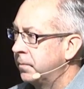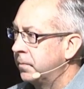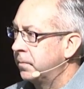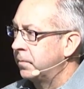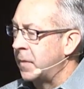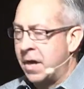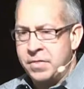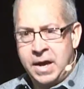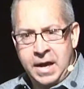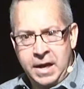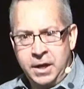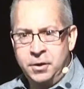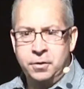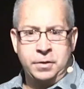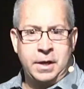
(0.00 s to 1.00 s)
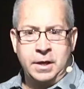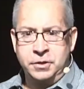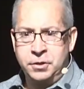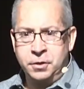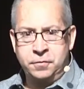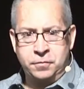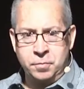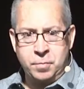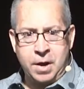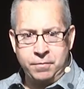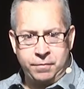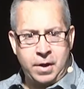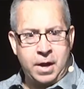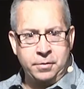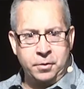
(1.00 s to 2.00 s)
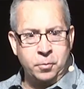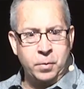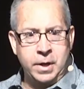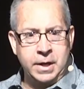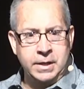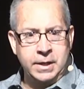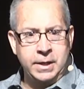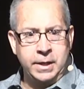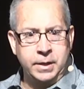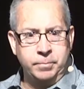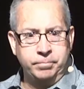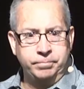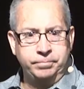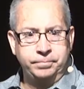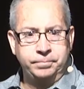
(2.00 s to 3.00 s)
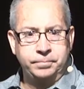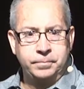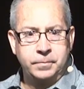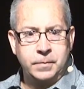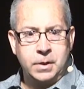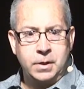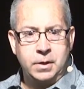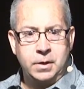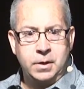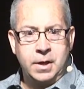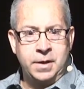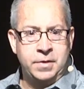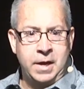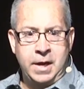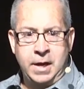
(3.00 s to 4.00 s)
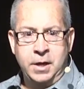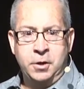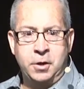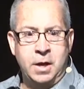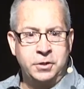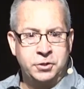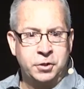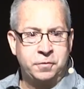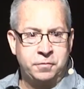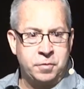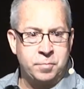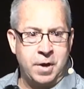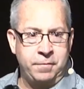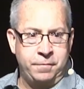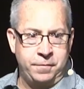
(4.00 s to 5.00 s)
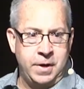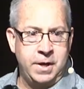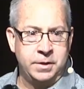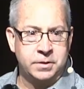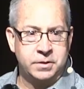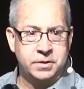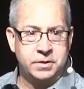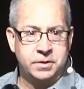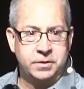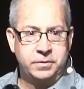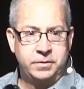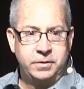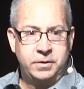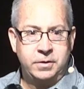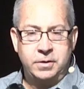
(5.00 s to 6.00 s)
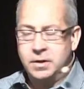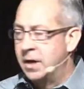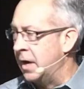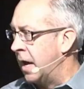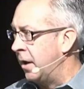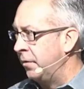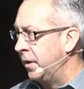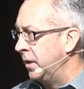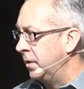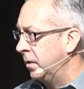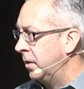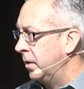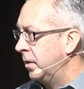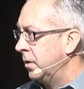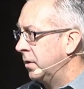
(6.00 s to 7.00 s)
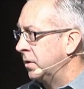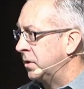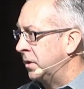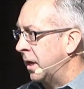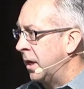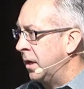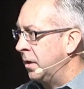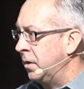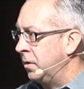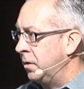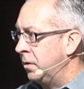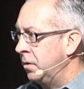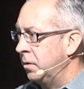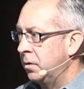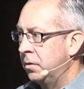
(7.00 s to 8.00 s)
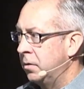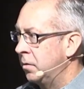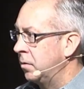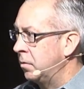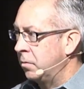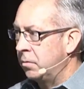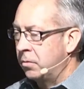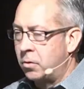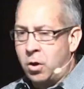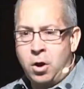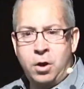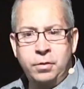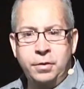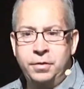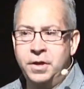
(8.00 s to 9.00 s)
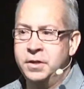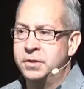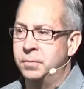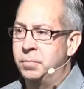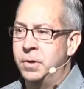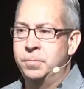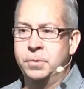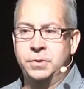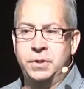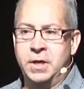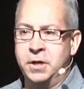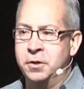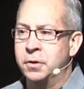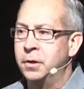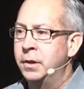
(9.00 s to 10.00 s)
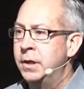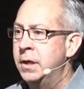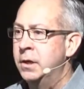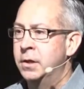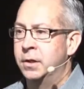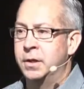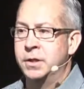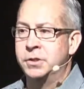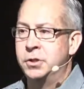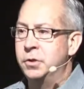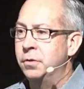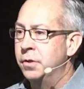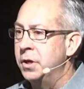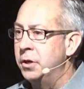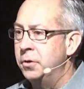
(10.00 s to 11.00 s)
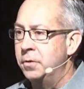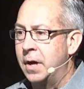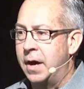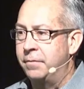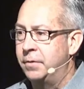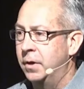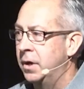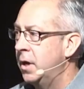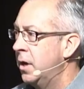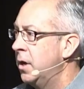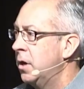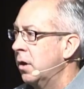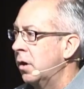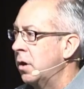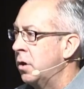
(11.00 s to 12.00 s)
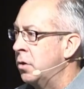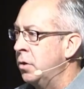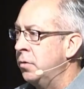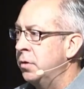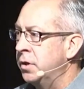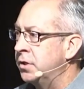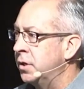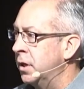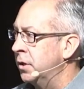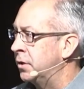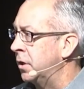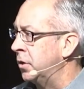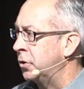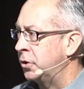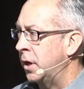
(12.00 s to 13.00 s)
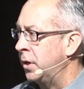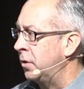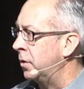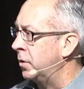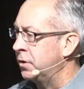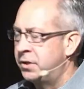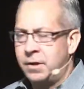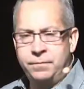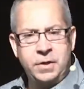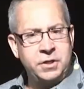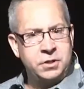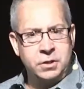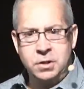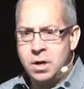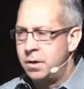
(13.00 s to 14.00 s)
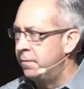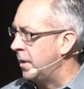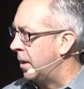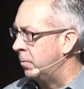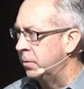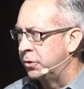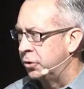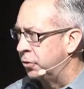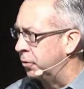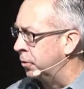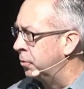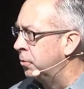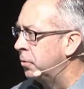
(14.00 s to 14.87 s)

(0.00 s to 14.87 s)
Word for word: and the anger that I took from my father when I did it, and the anger I took from my friends and how they said all the things that people say. You're a legalist. You think you have to do these things, that you're trying to earn salvation. None of that was true.